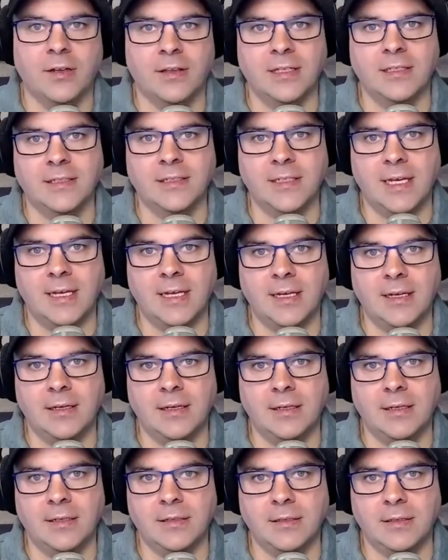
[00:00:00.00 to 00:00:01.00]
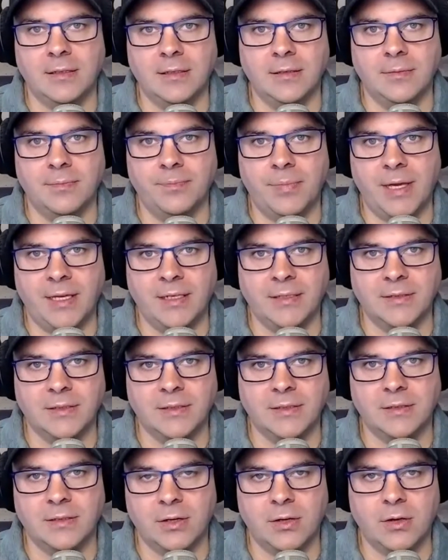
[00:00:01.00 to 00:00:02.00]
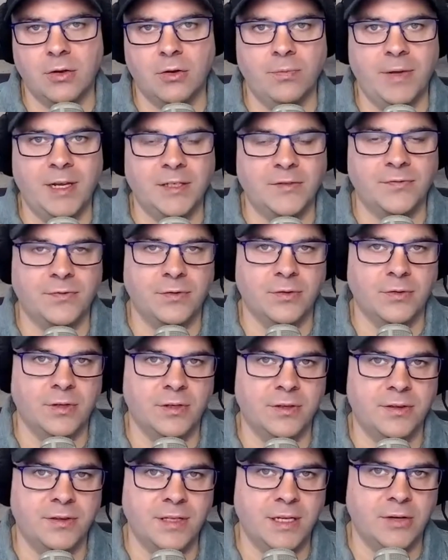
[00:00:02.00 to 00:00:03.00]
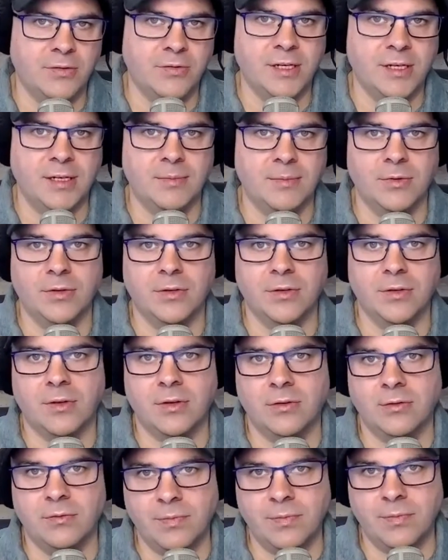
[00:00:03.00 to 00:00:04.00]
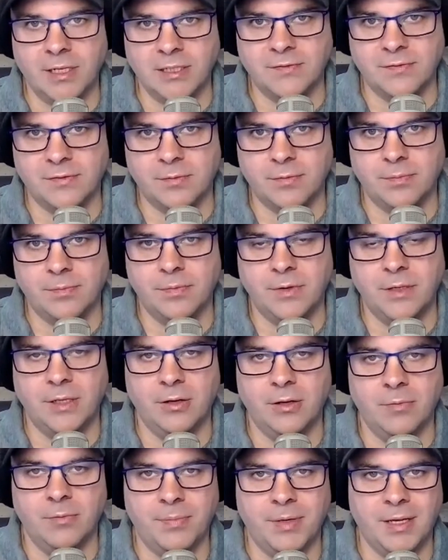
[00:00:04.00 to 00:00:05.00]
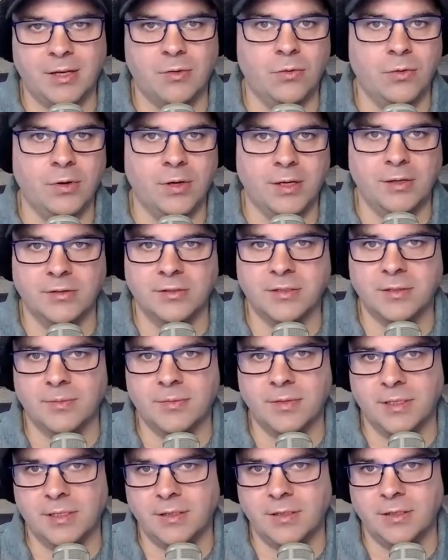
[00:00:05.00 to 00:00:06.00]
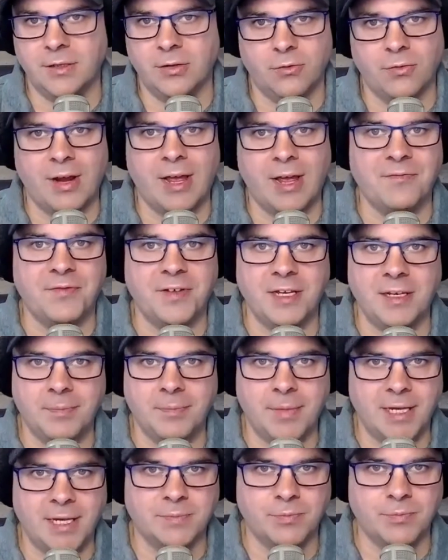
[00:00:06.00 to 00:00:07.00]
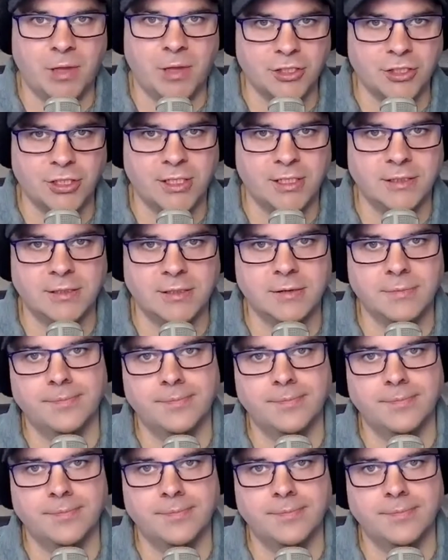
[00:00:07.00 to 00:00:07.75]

than, say, the code base for Ethereum, or the code base for Bitcoin, or some of the graphene based blockchains?